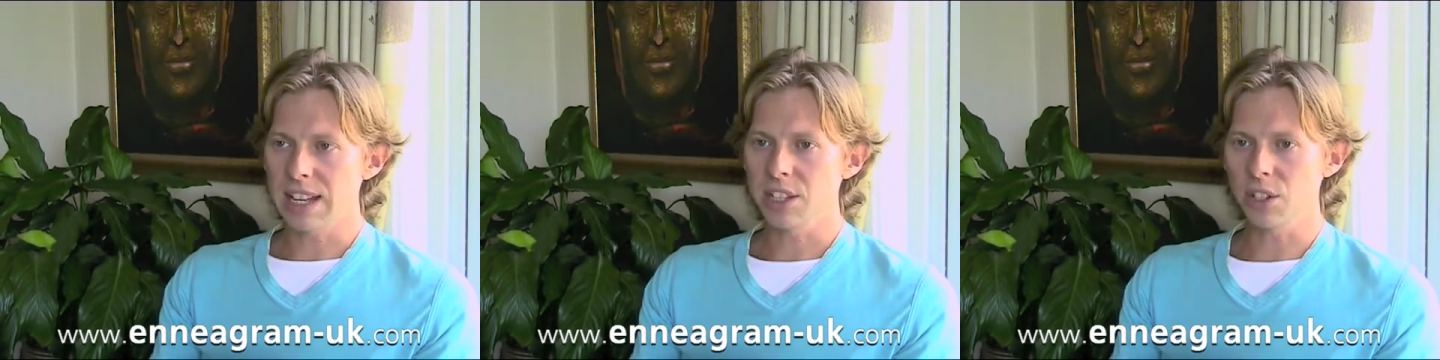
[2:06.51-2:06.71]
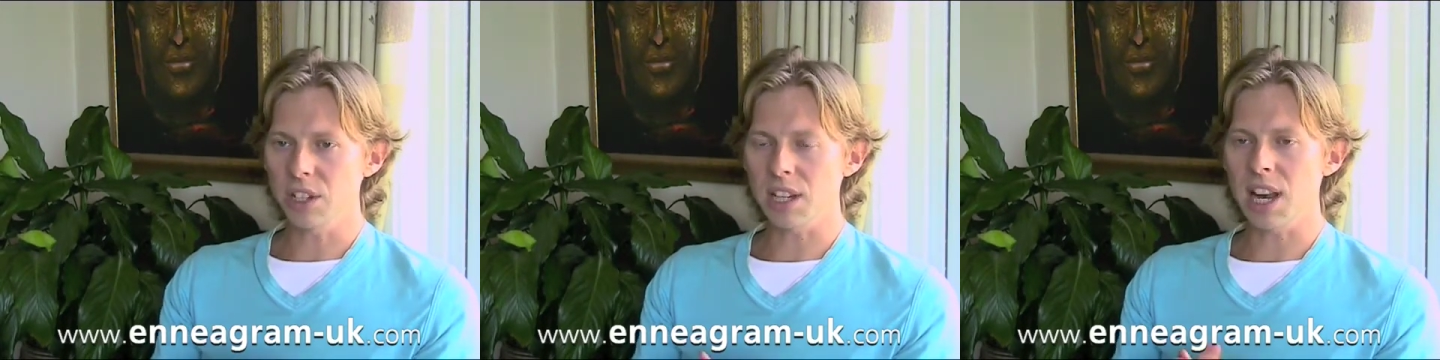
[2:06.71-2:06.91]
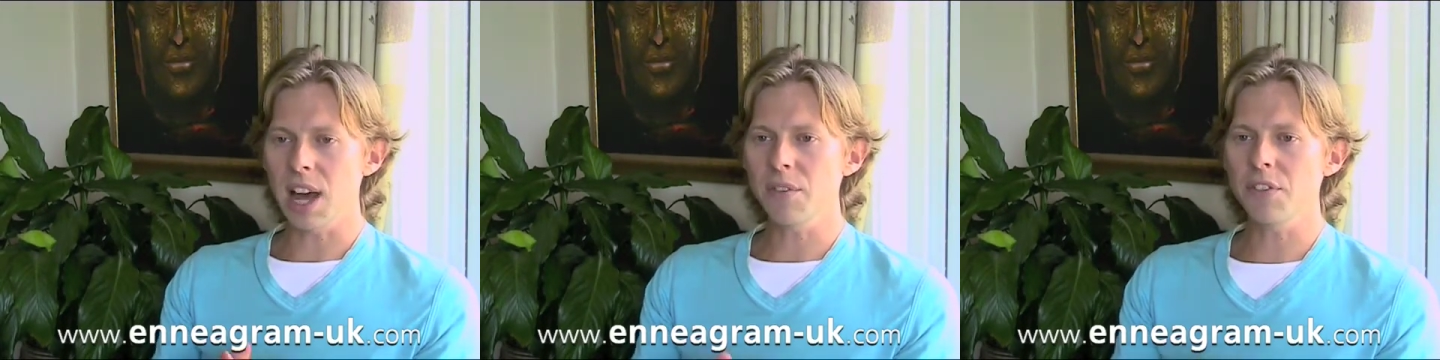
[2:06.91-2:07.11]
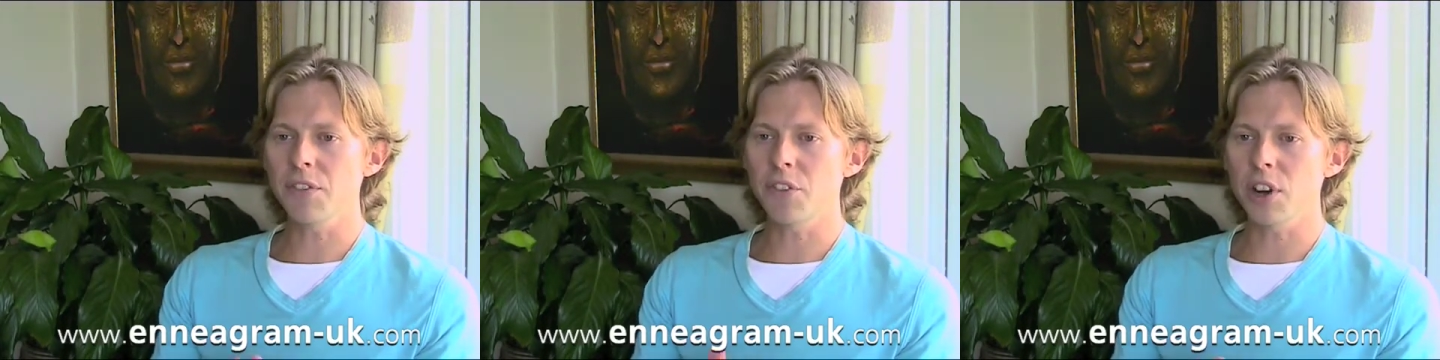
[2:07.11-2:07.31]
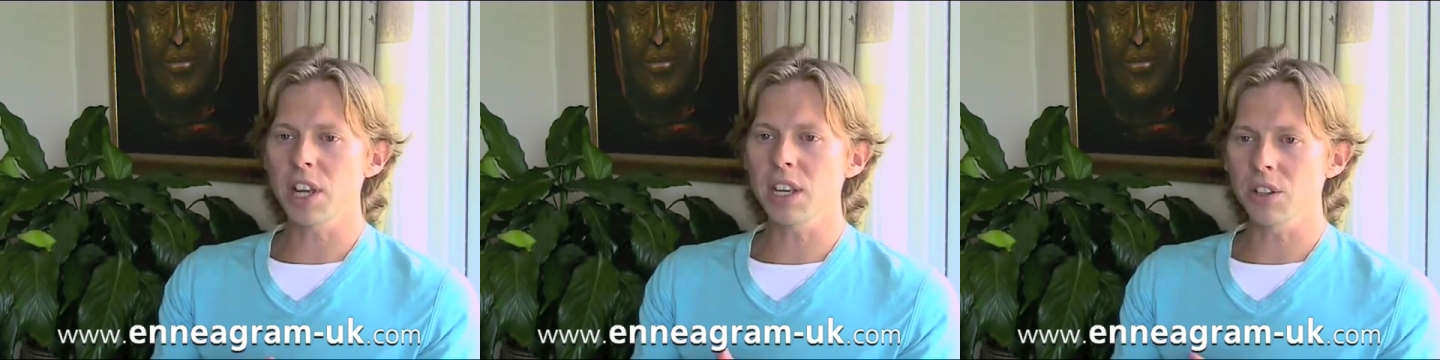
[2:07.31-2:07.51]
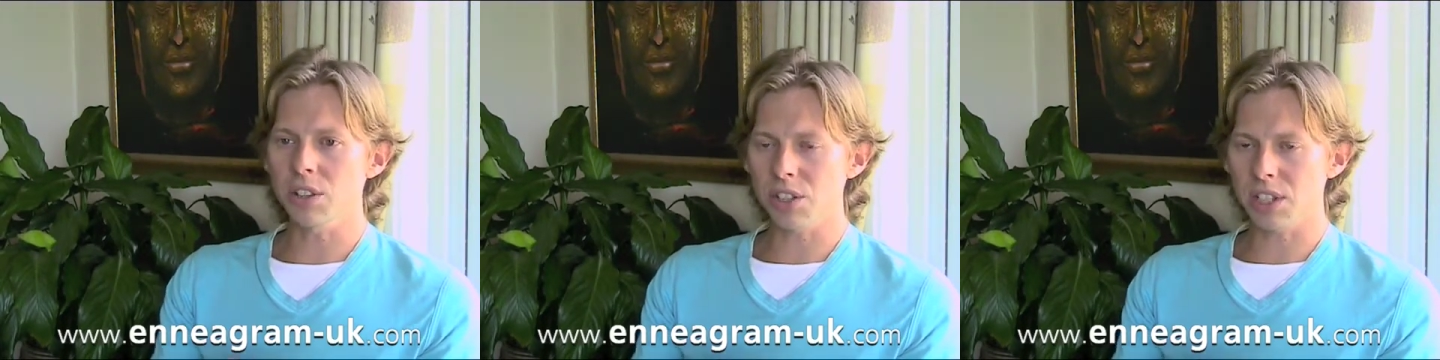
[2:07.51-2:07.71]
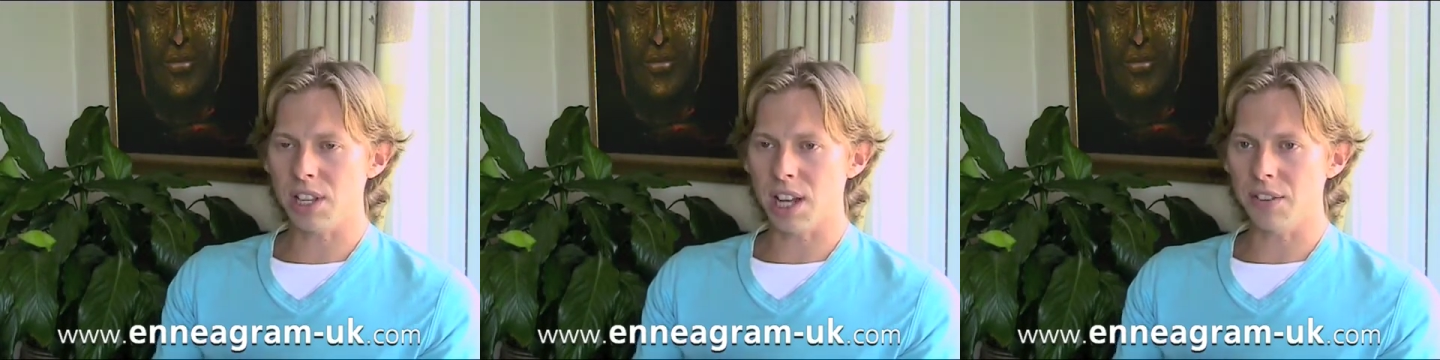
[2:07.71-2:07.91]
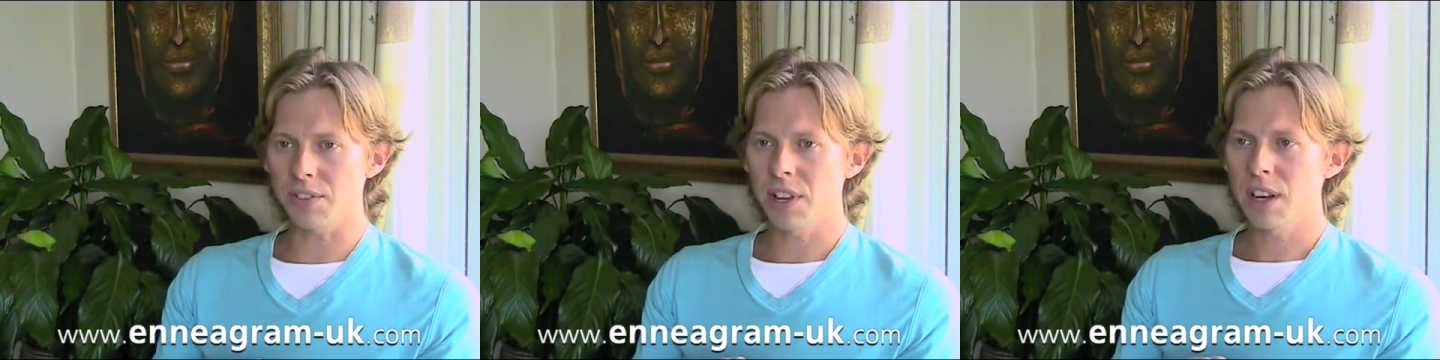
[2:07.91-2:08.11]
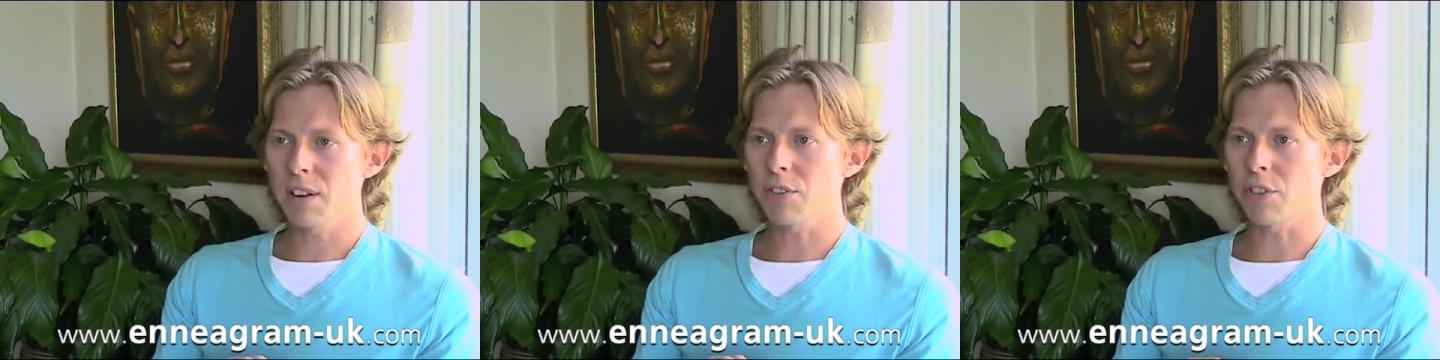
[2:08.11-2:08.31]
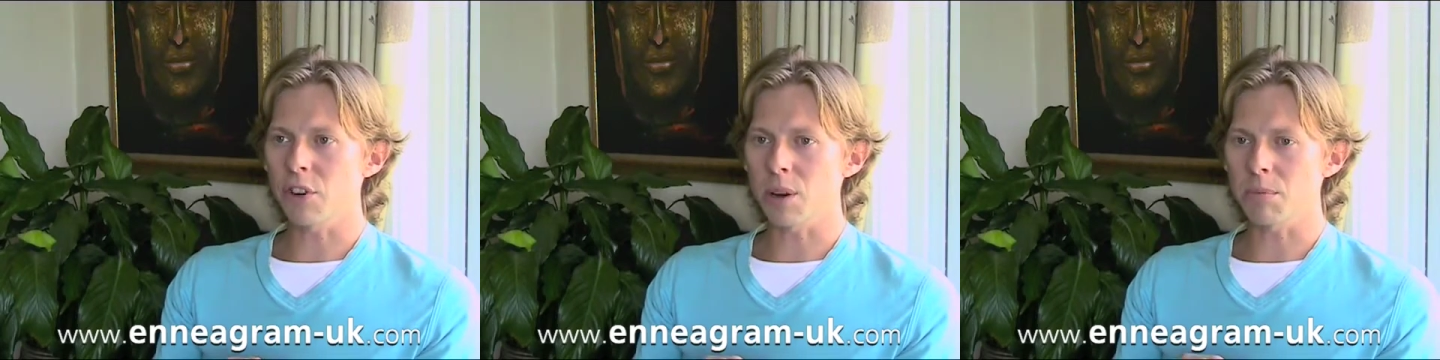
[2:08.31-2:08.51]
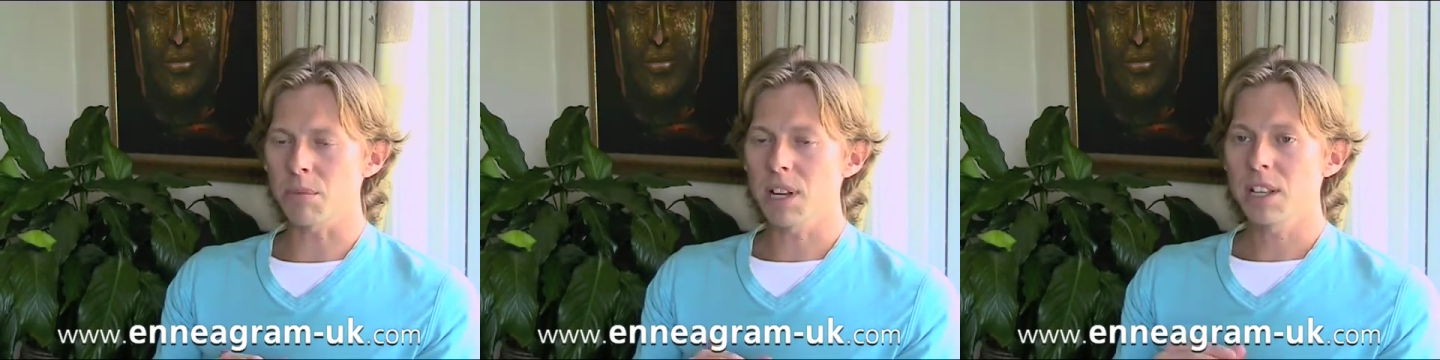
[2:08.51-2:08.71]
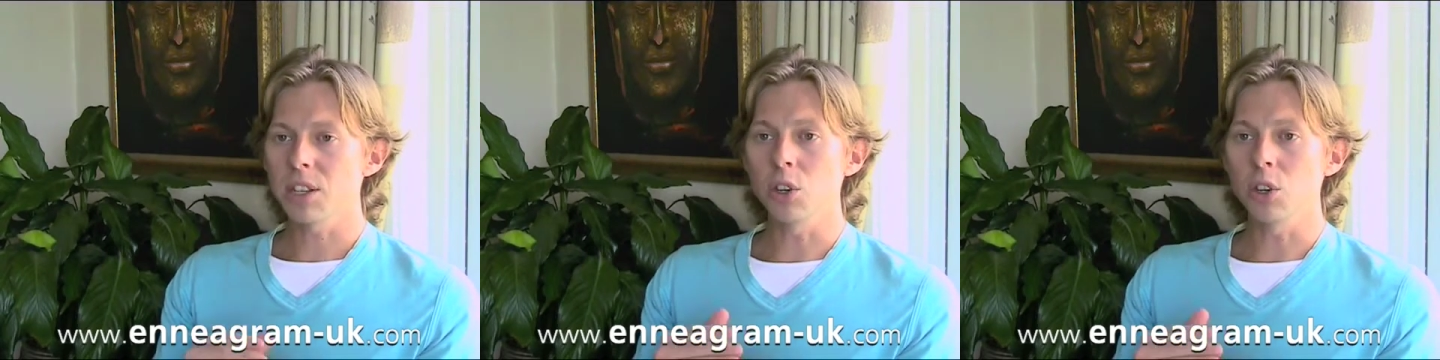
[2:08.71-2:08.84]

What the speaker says: You can never free yourself from